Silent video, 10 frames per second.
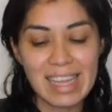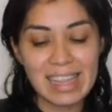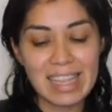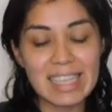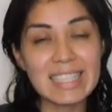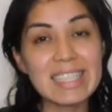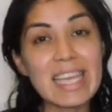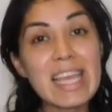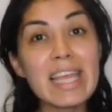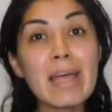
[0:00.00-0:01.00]
Let's
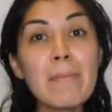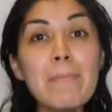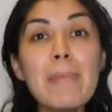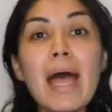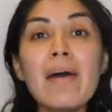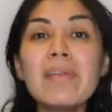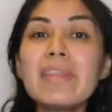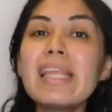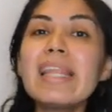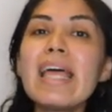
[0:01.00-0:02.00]
sing about
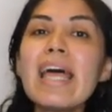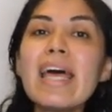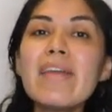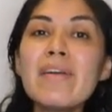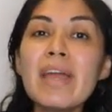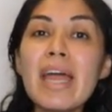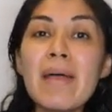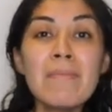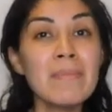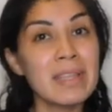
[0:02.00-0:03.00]
the letter M.
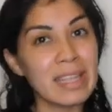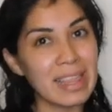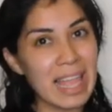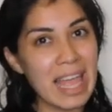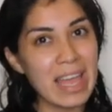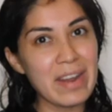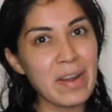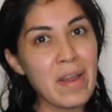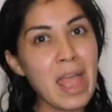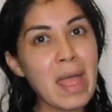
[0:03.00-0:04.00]
The
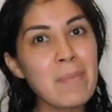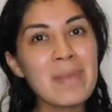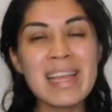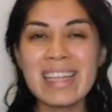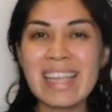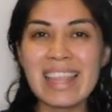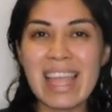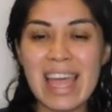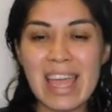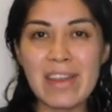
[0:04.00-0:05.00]
letter M, the
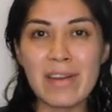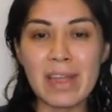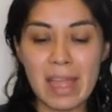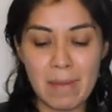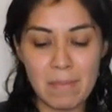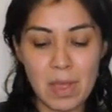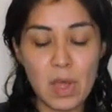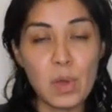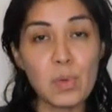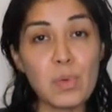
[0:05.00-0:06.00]
letter M.
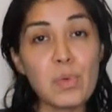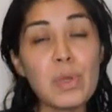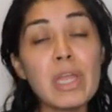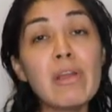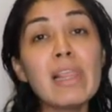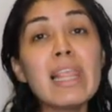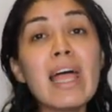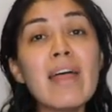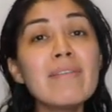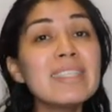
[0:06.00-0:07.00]
Who here
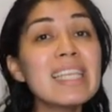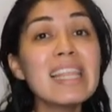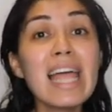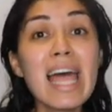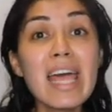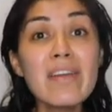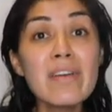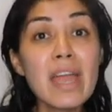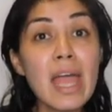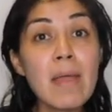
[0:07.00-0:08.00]
loves the letter
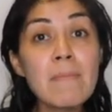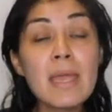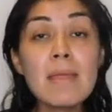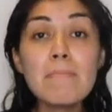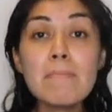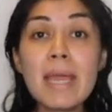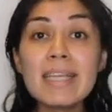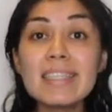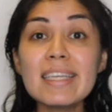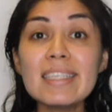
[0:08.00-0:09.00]
M? It makes
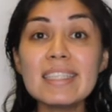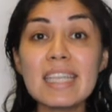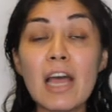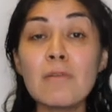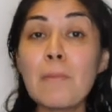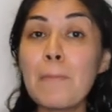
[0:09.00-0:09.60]
the sound